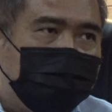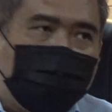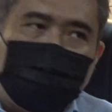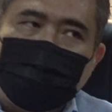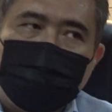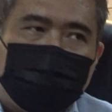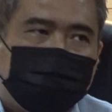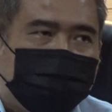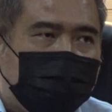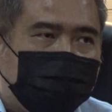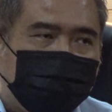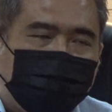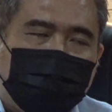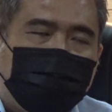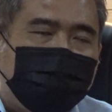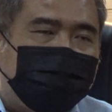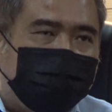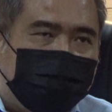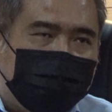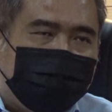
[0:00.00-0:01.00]
There's no
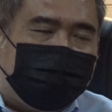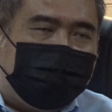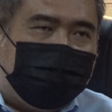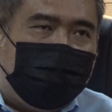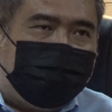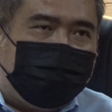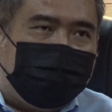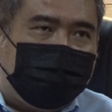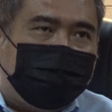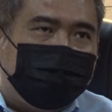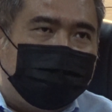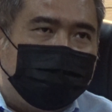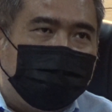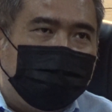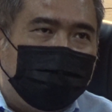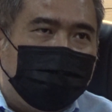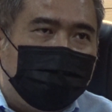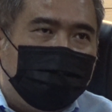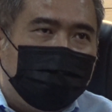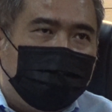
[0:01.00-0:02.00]
such thing as safe seat.
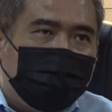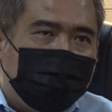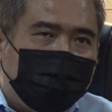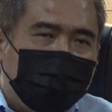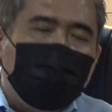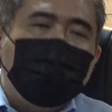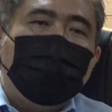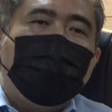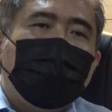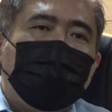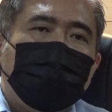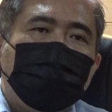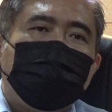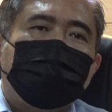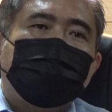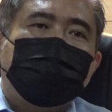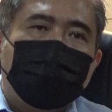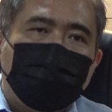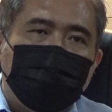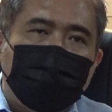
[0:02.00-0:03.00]

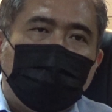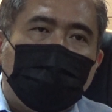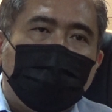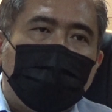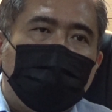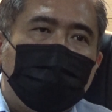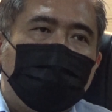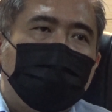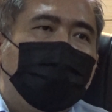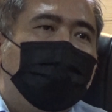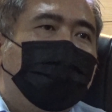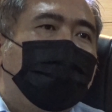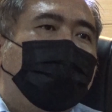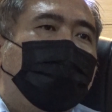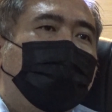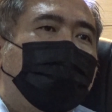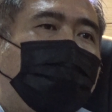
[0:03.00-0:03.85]
Even with Skudai,